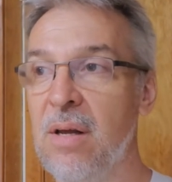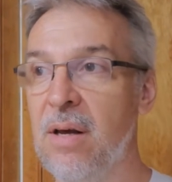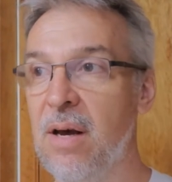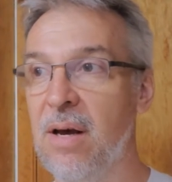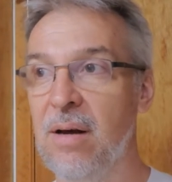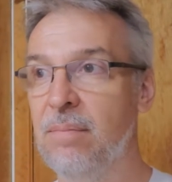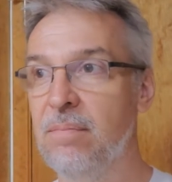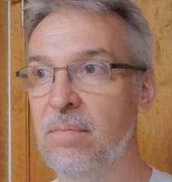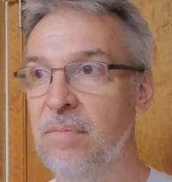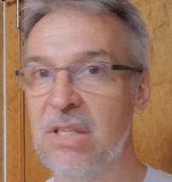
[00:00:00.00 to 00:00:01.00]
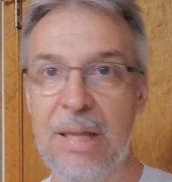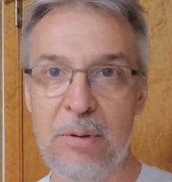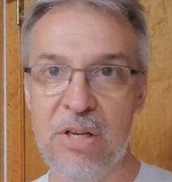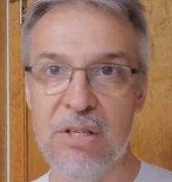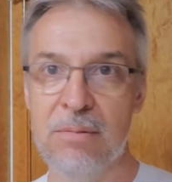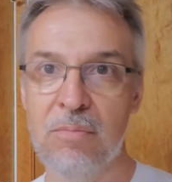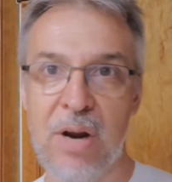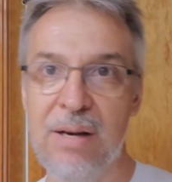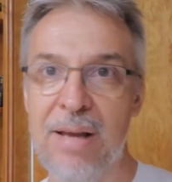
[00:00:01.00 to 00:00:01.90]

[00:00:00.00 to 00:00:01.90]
uh, celebrities, right?